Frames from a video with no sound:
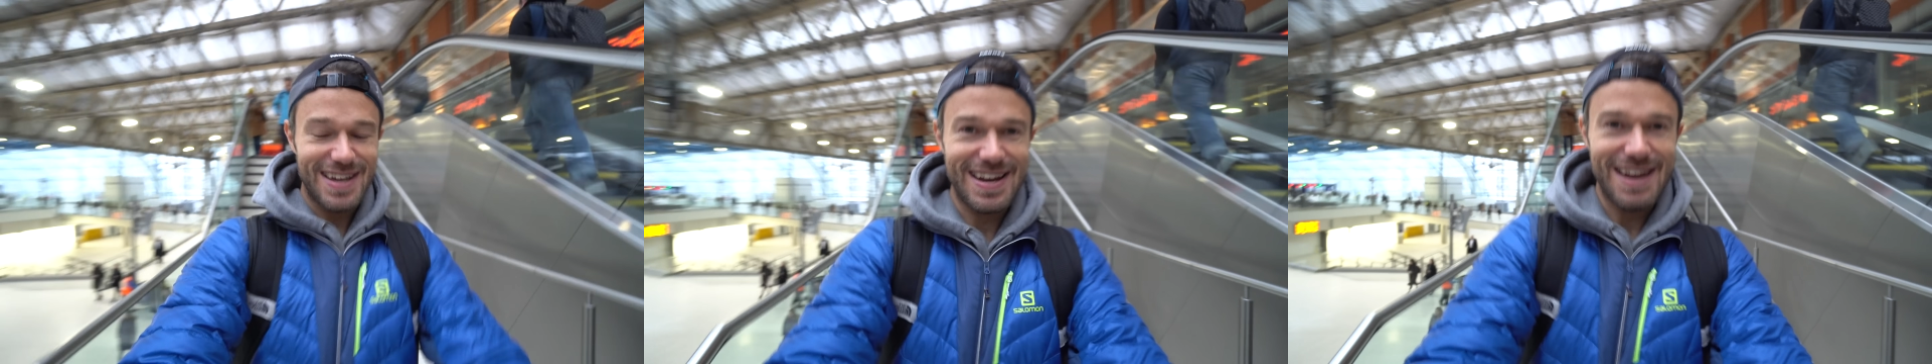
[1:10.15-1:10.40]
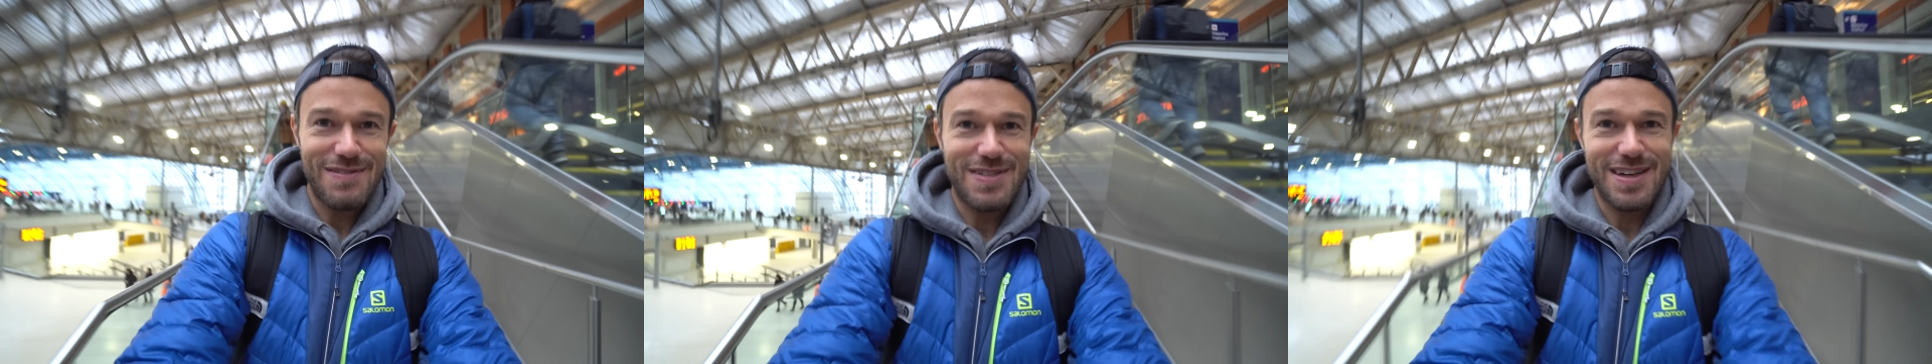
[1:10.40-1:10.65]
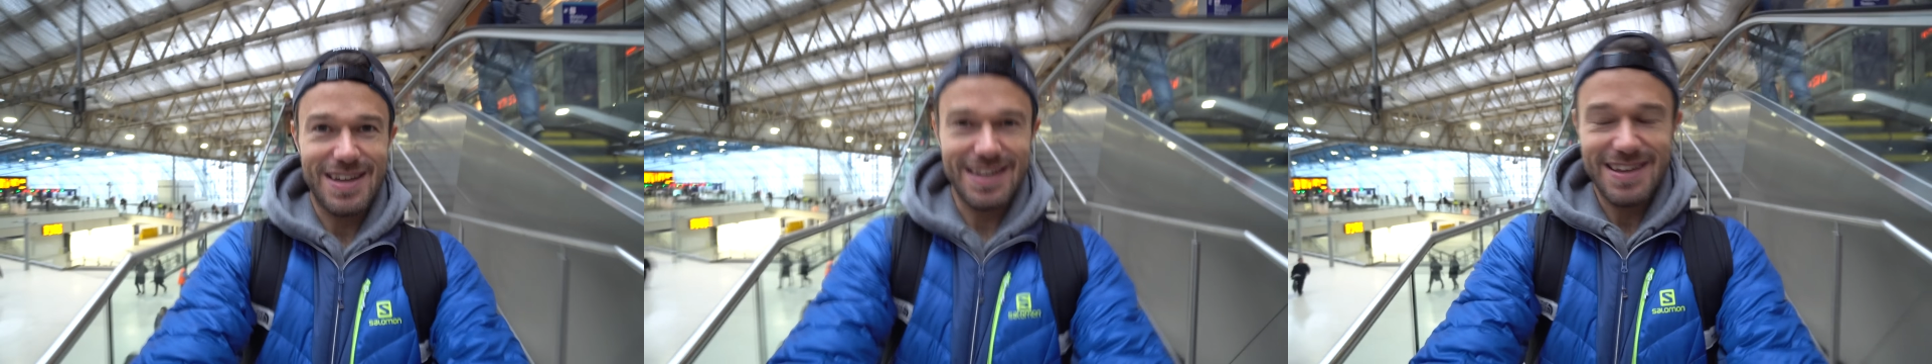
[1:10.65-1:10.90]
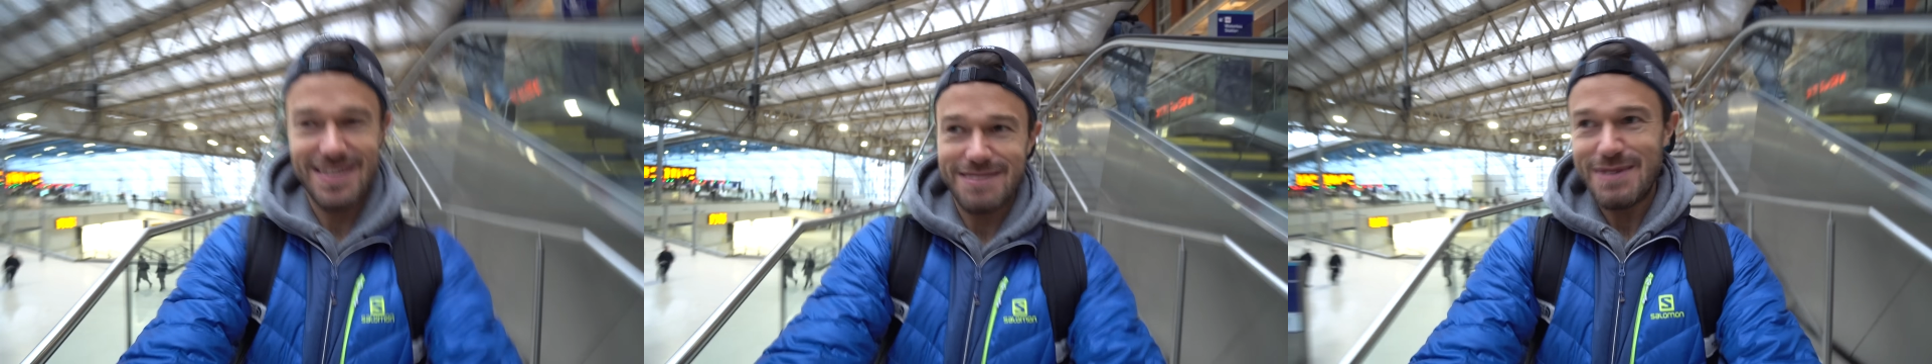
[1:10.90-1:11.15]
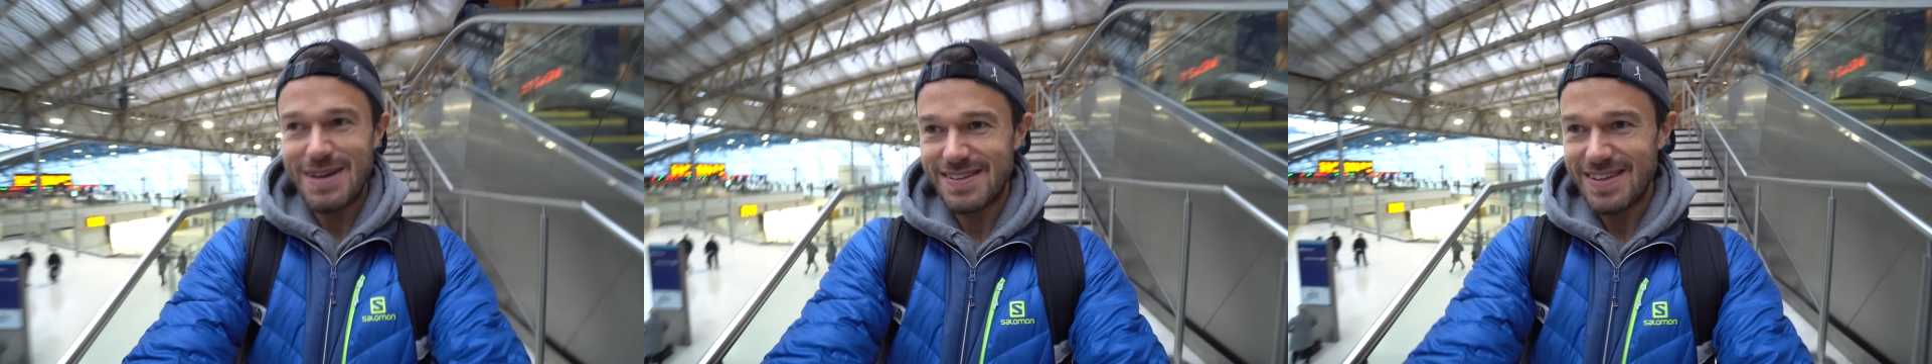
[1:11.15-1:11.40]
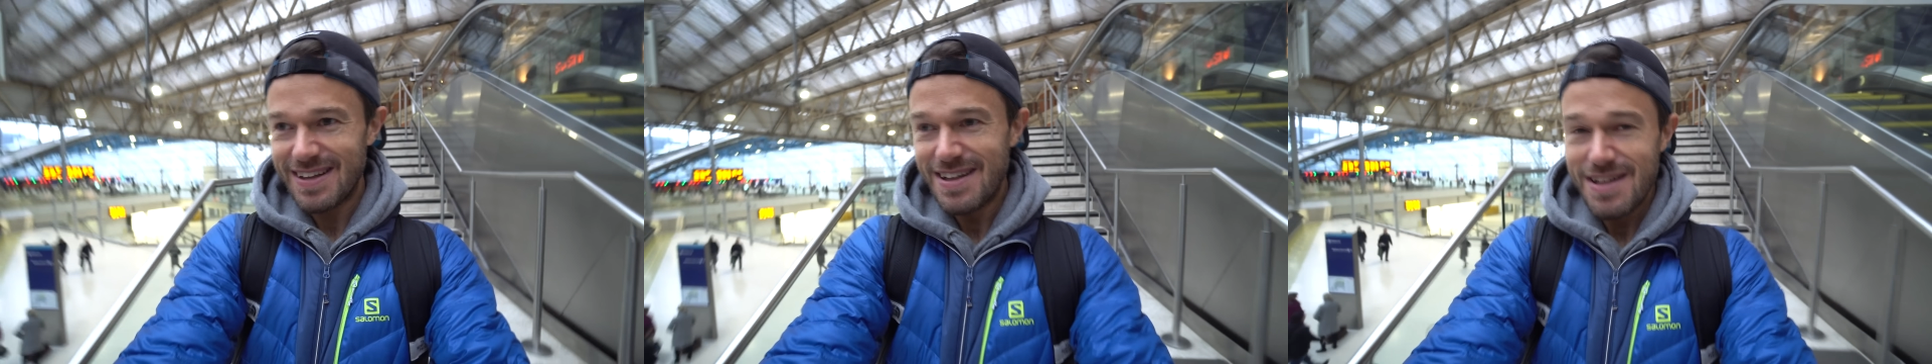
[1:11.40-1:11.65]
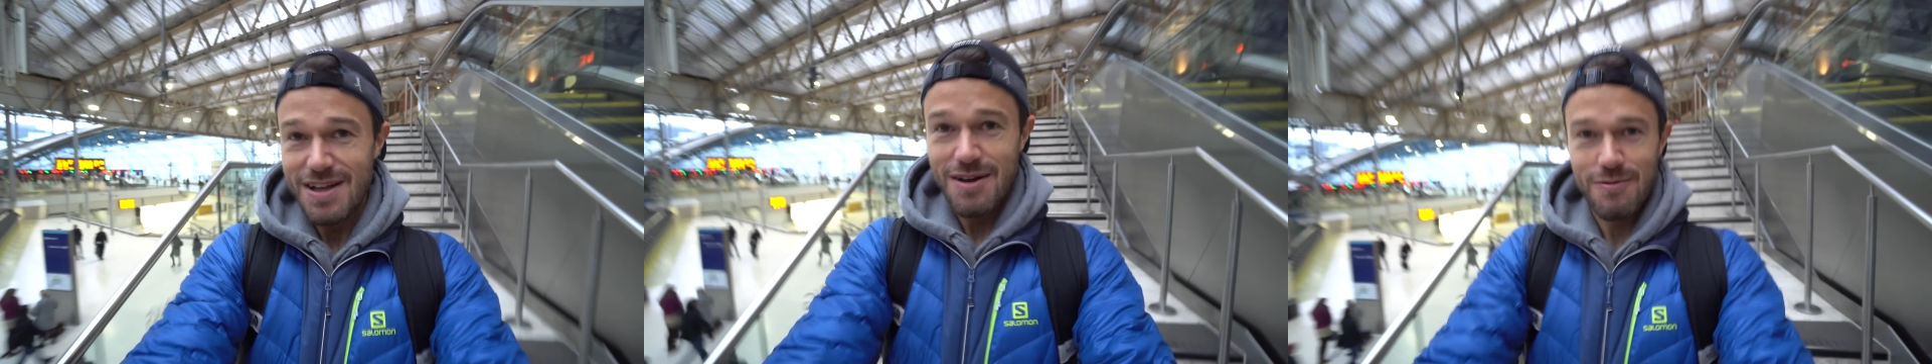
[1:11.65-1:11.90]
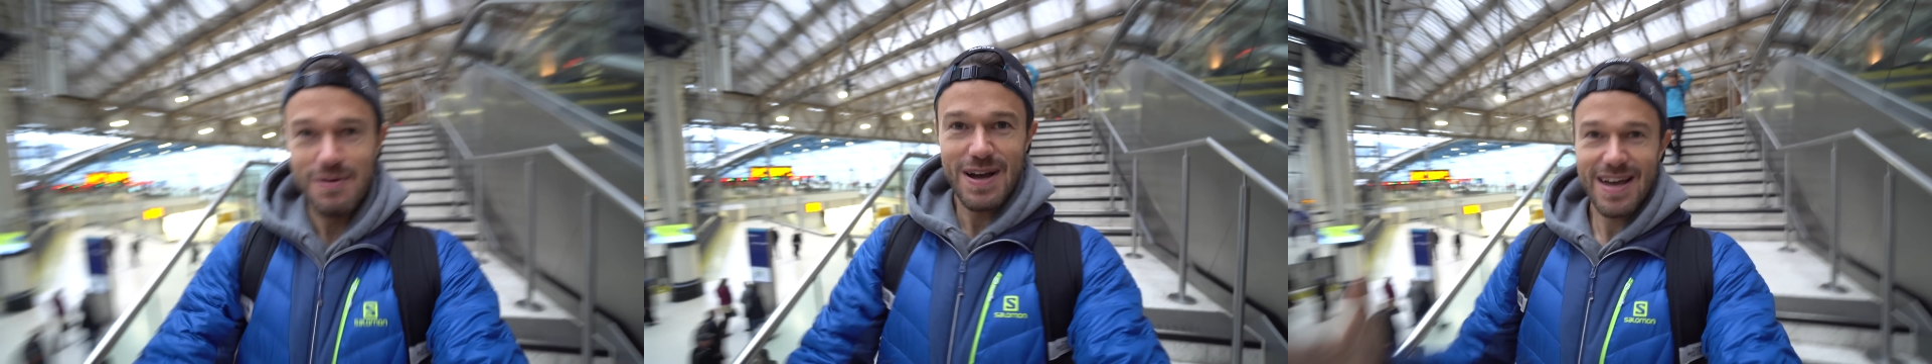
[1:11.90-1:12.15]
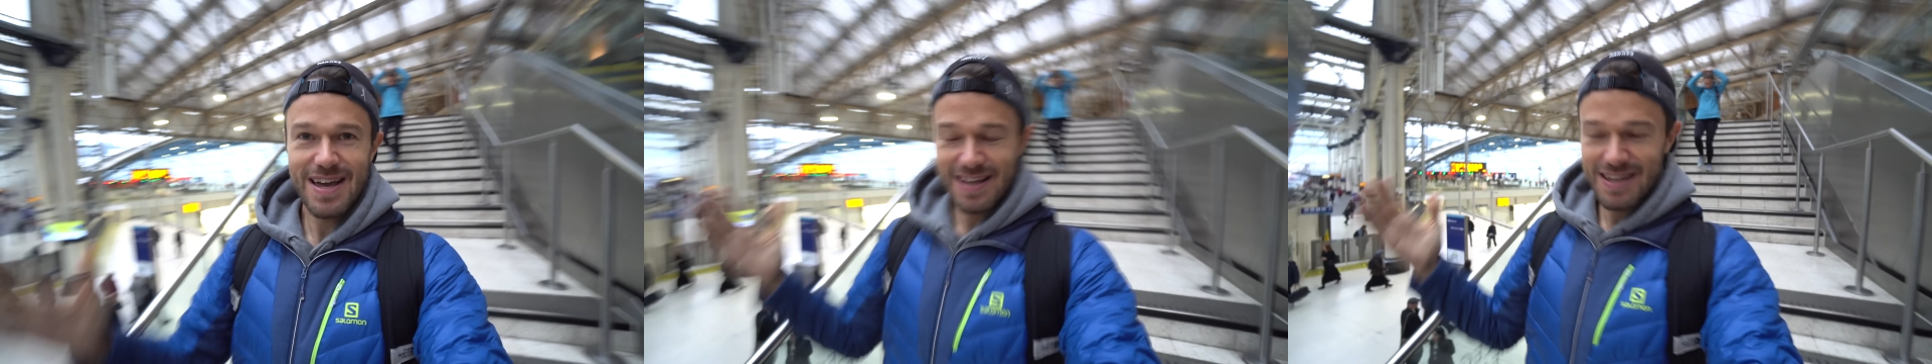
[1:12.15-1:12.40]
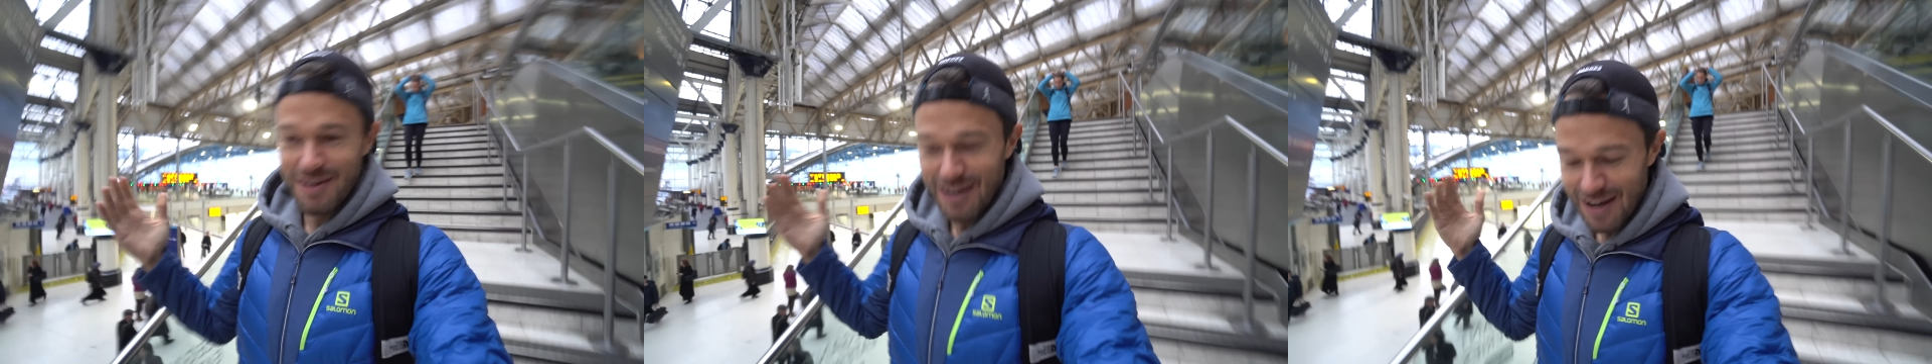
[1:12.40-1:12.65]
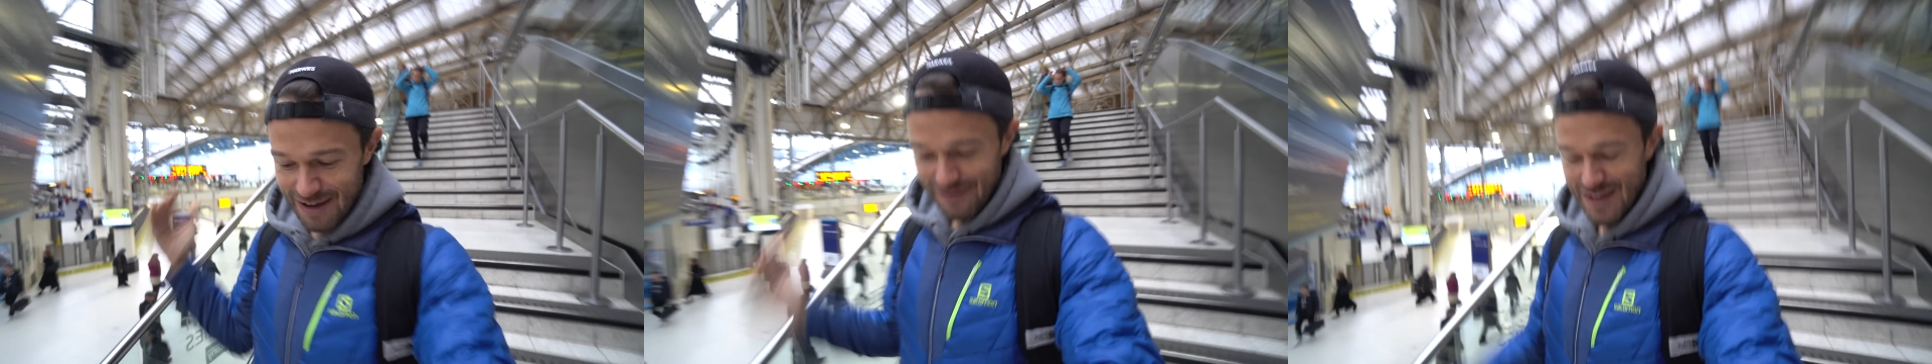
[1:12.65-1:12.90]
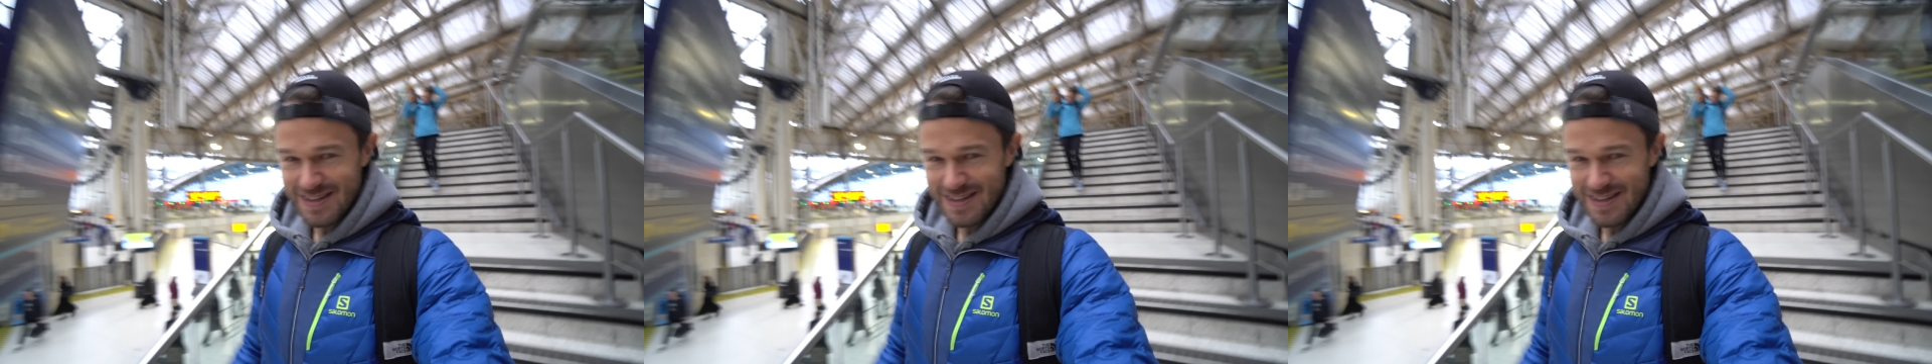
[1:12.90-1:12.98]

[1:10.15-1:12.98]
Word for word: and everything it's amazing where your life can